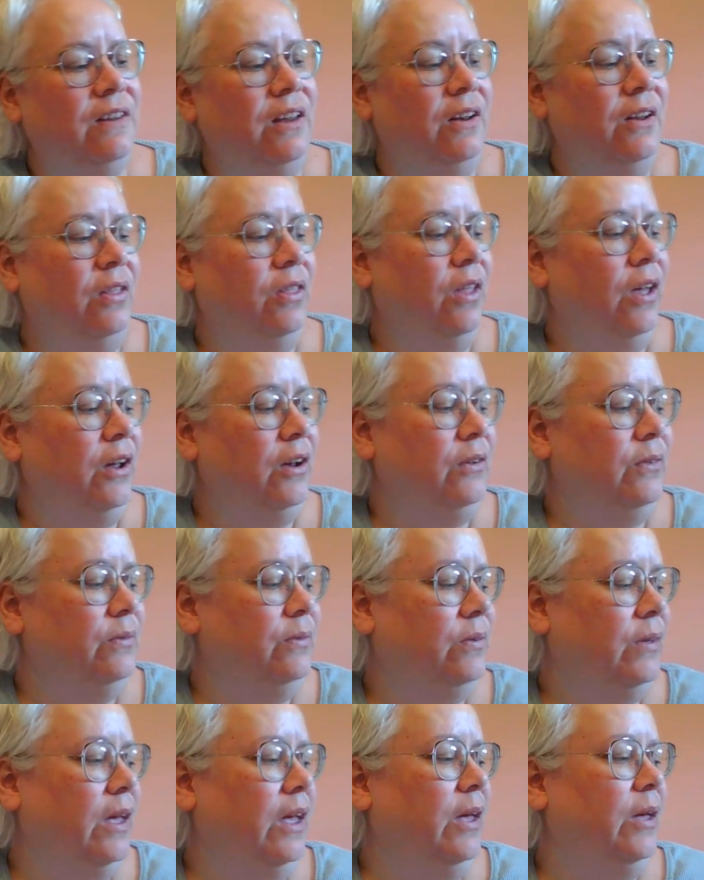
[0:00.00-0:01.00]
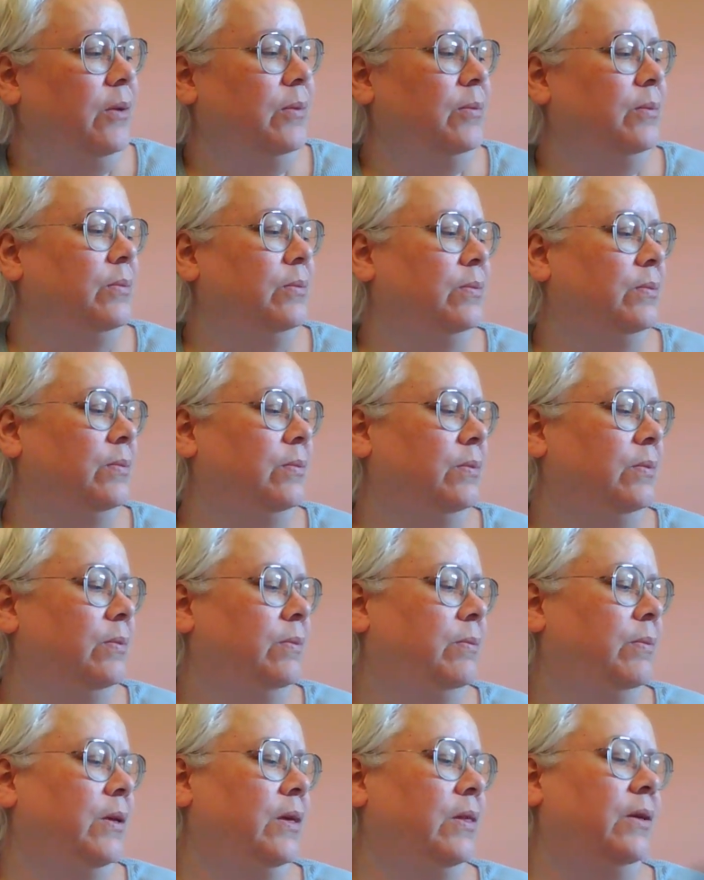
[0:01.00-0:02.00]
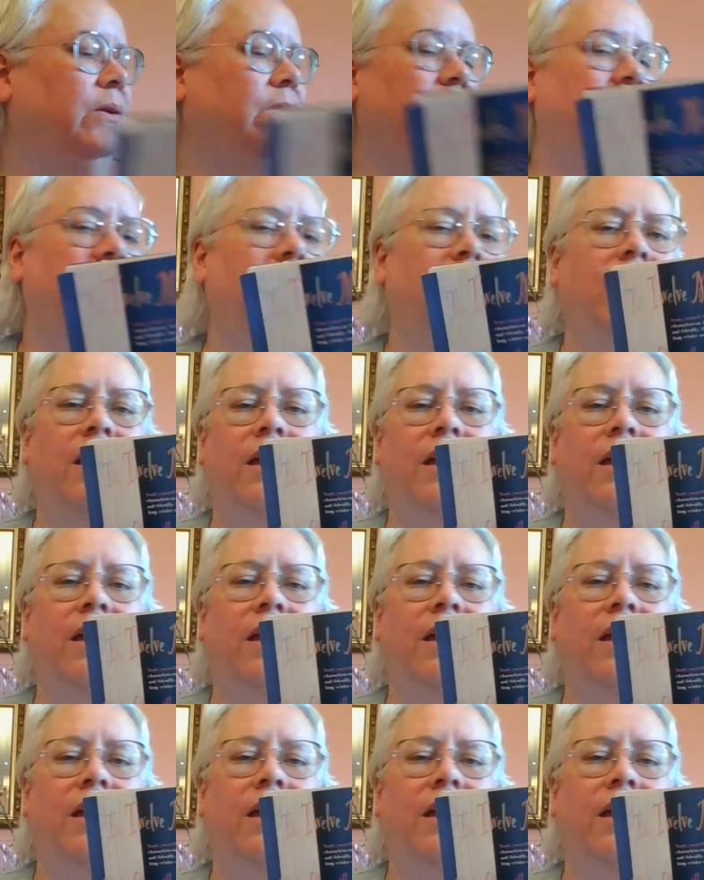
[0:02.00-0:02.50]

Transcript: done a lot of pillows.